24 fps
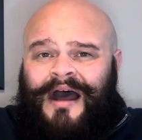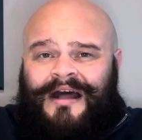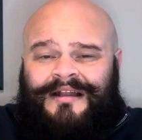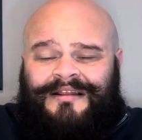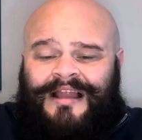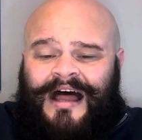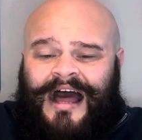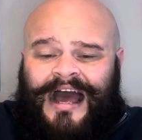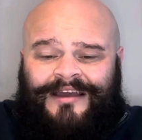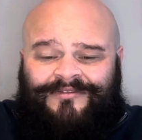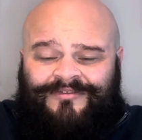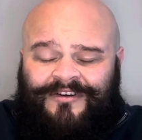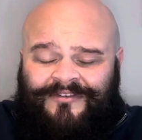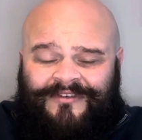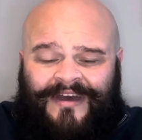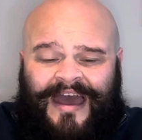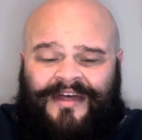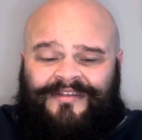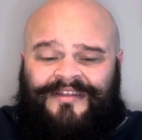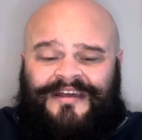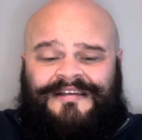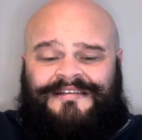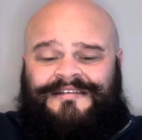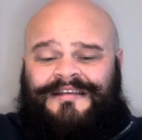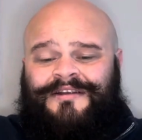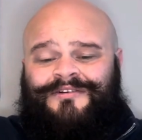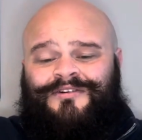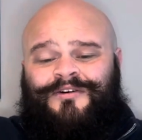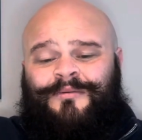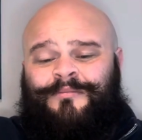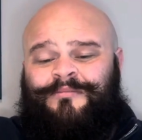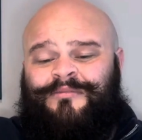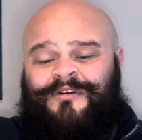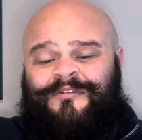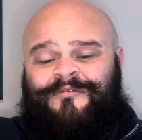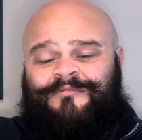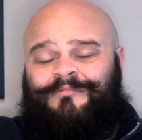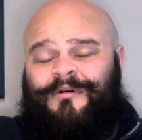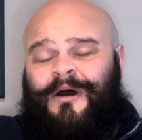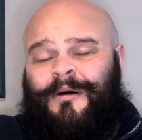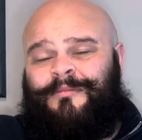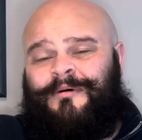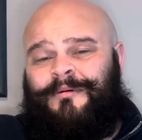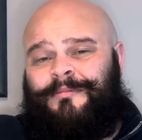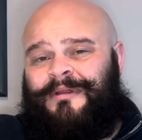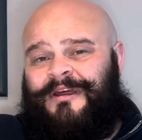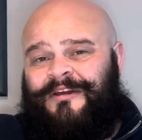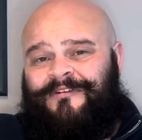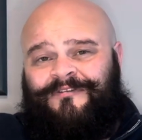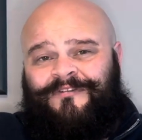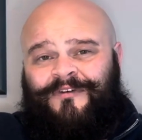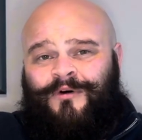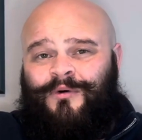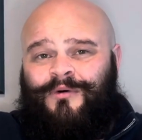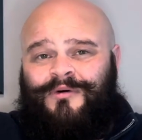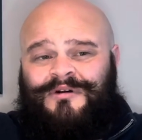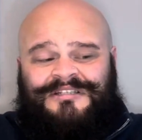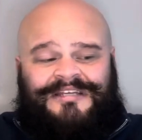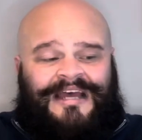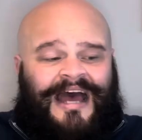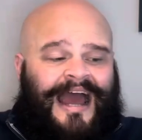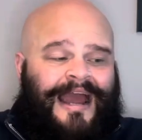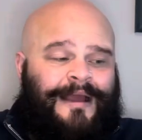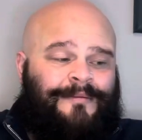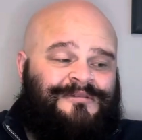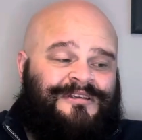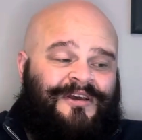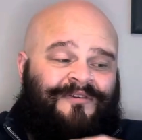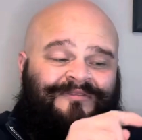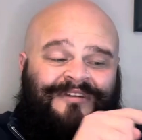life, I've had this a number of probably 4 times.